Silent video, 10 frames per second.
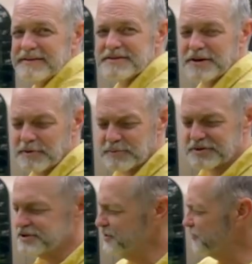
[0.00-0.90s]
So it
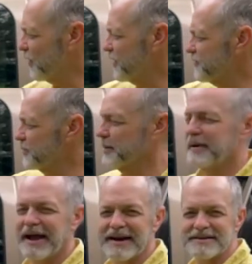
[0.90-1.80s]
was too far from the
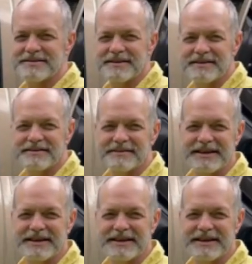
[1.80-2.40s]
back to